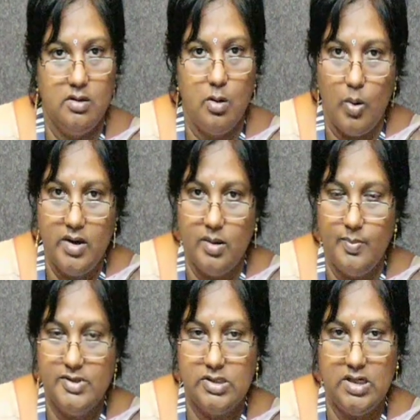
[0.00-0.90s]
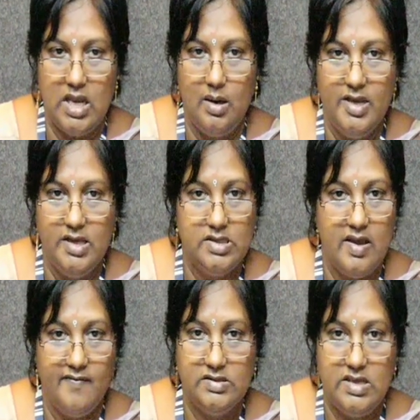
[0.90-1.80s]
LBAs
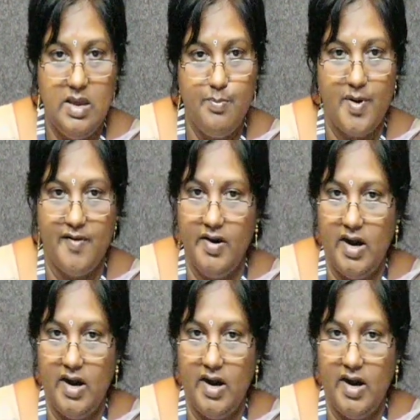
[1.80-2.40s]
have a same power